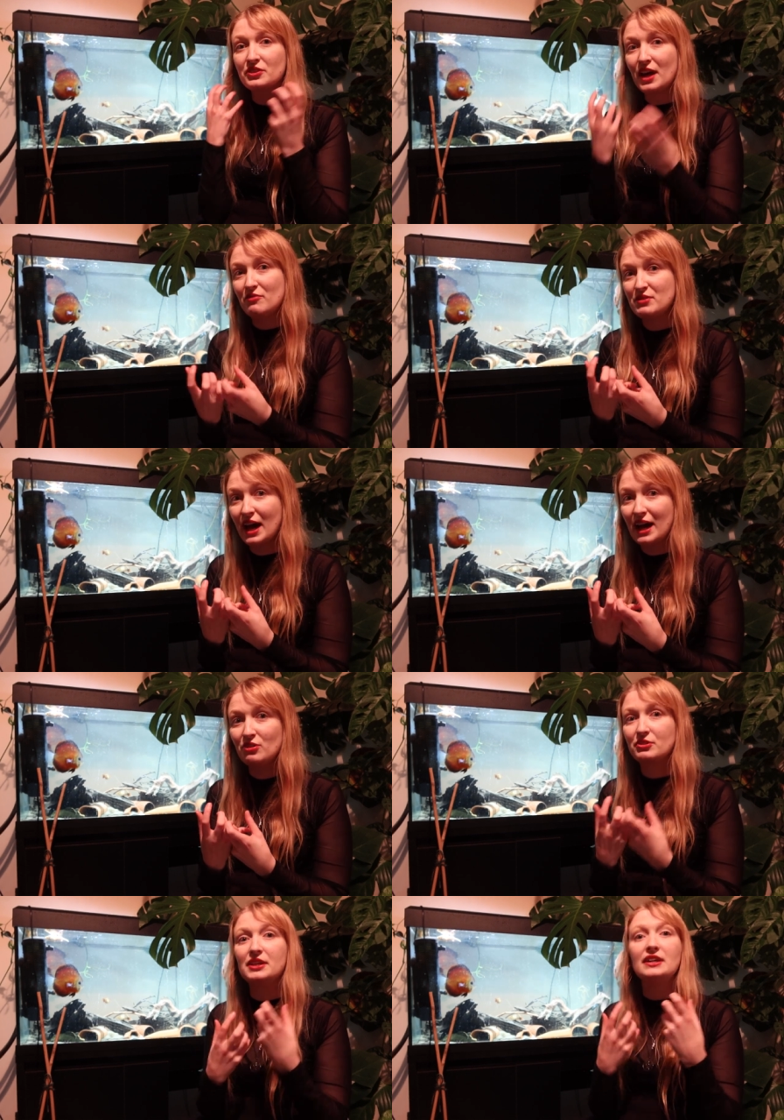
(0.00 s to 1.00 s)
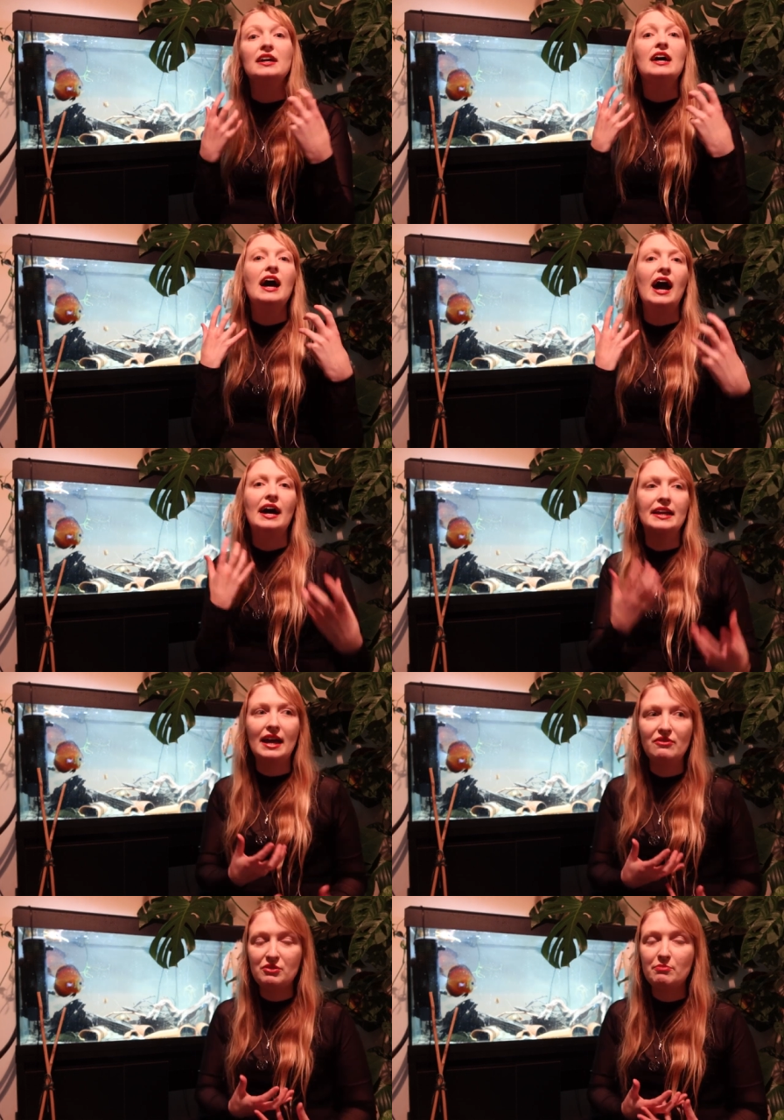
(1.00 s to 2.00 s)
on every algae and
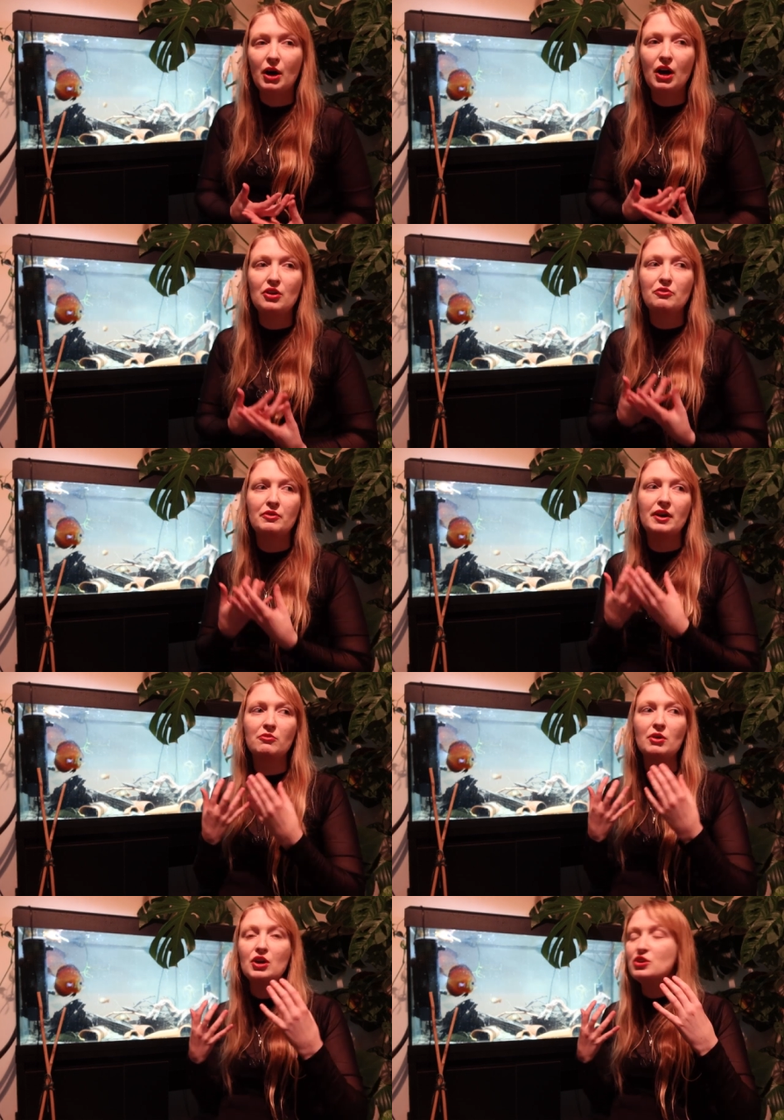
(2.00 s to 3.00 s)
every biofilm.